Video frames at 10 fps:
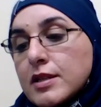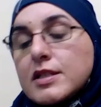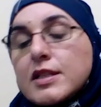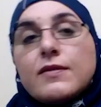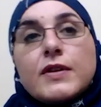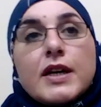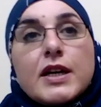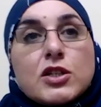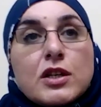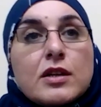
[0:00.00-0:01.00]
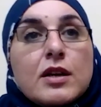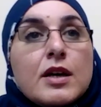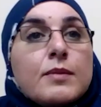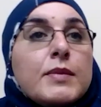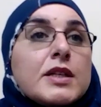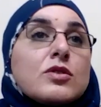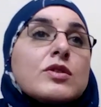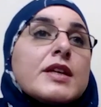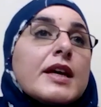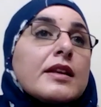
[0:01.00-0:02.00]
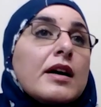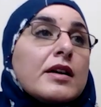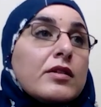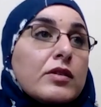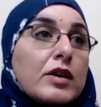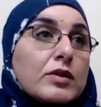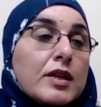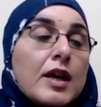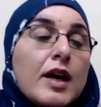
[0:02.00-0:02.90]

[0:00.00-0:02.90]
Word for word: deviation means to take the other route.